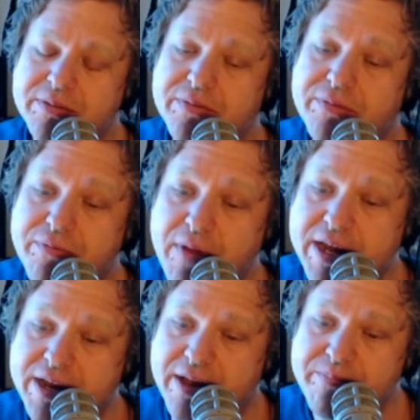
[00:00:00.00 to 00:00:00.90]

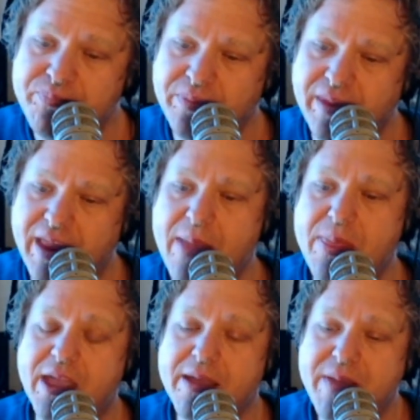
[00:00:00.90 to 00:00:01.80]
freedom and
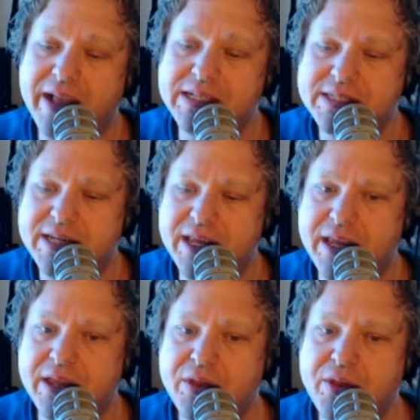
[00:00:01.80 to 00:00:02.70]
the capacity